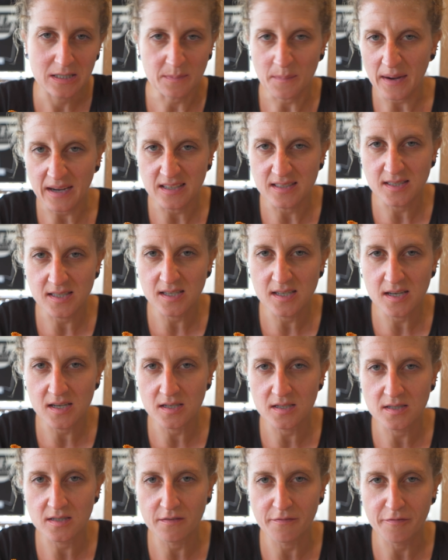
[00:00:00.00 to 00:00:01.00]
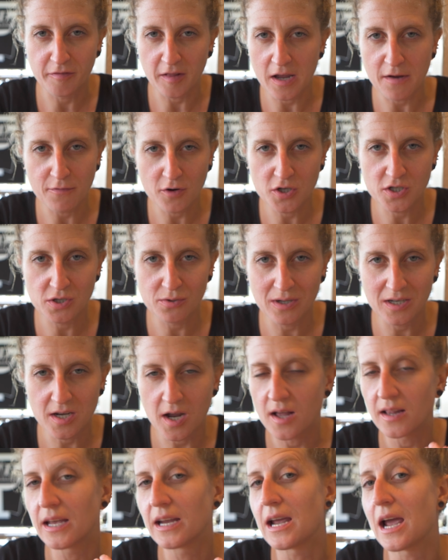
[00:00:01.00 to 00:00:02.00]
spiciness flavor to it.
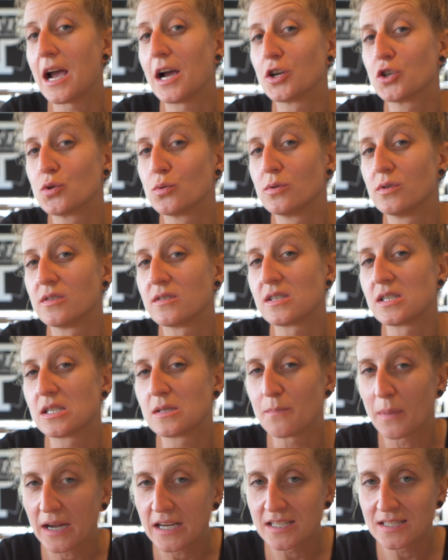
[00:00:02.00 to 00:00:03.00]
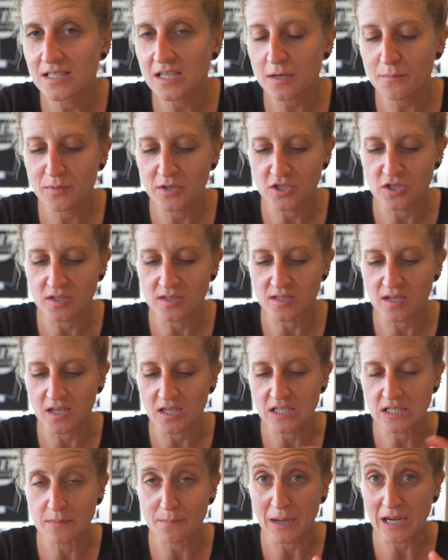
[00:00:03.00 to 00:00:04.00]
Not like actual spicy, but just
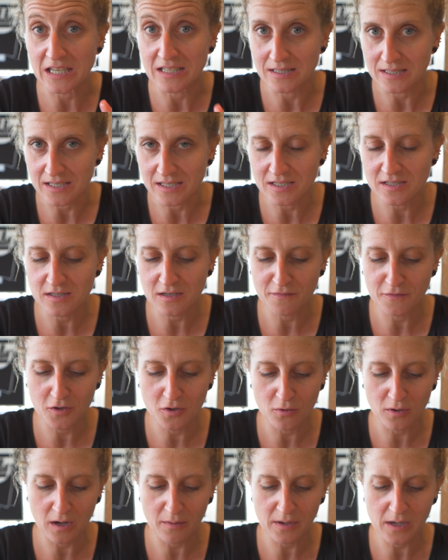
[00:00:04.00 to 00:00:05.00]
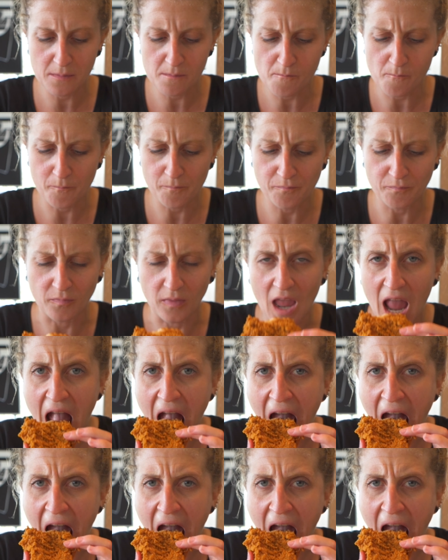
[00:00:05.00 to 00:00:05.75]
like spices, if you know what I mean. Mmm.